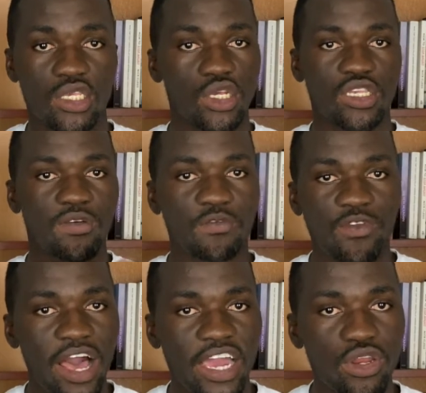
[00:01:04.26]
just
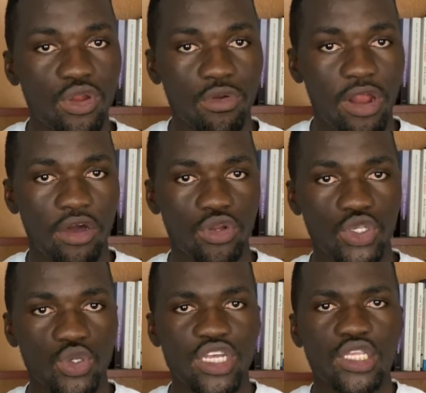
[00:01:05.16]
flying all around us.
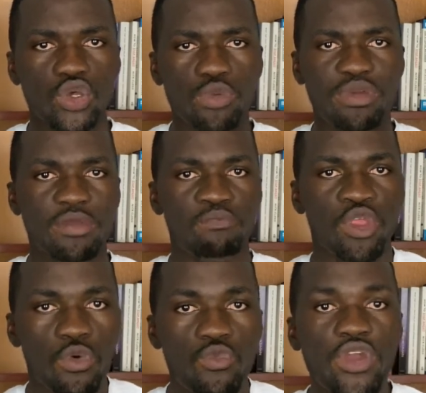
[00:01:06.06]
So it could be
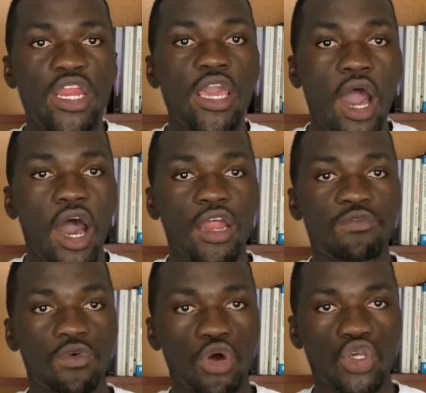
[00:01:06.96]
really hard
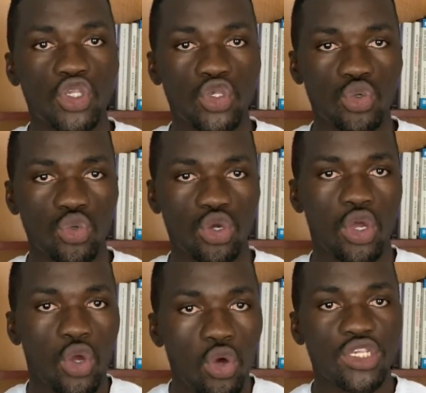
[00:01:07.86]
for us to
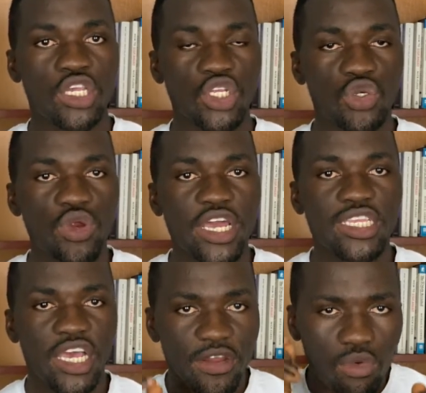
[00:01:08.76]

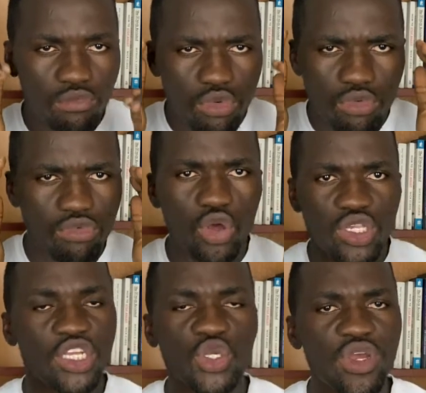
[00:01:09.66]
concentrate and
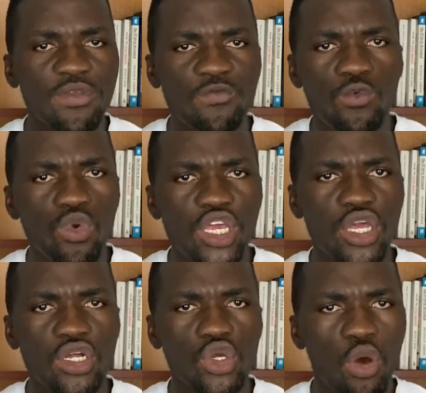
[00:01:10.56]
concentrate fully
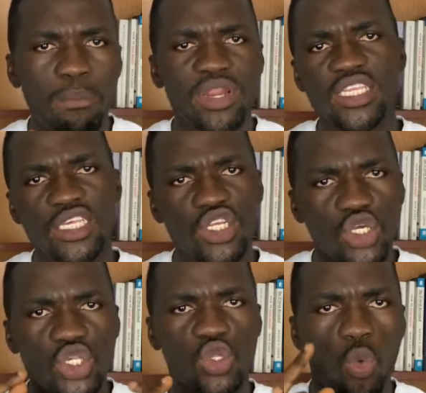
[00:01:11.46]
on completing
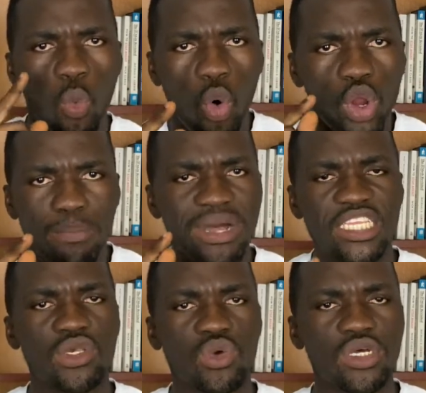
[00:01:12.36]
just one
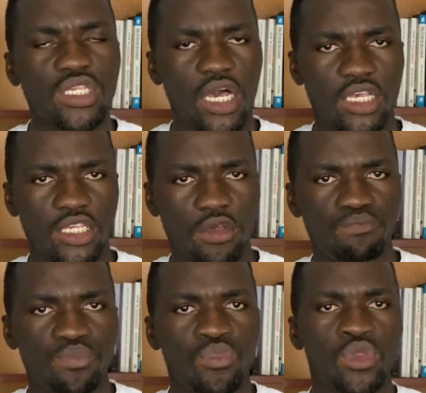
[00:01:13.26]
particular task.
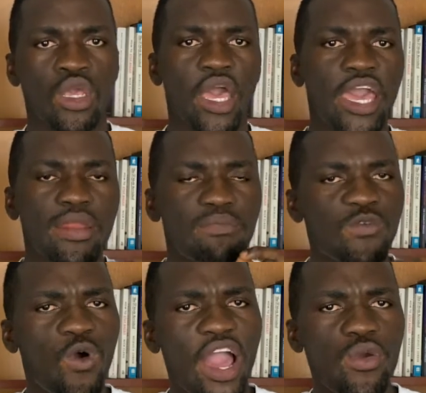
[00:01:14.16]
And
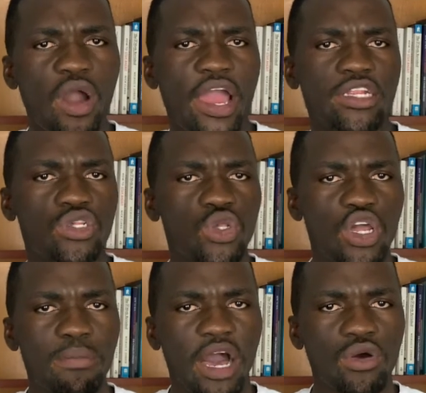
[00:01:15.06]
before I go ahead to talk
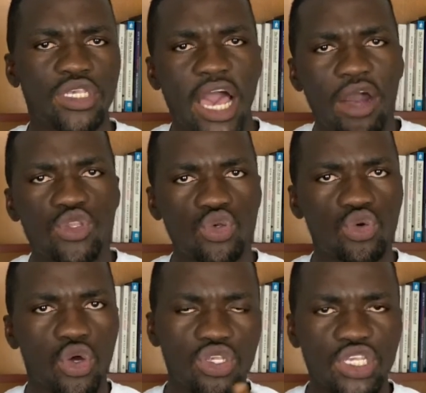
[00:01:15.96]
about how to
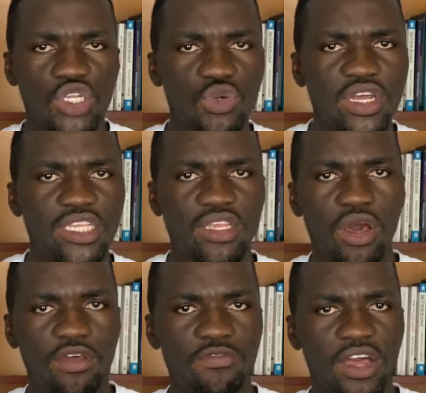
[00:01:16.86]
concentrate and
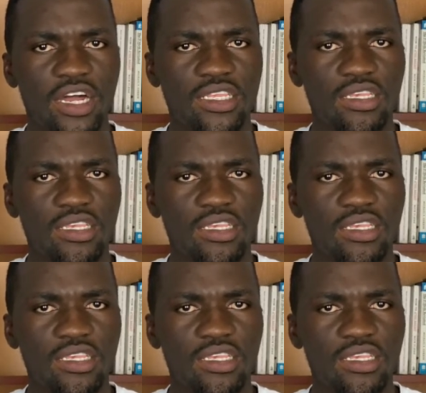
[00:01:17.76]
all of that,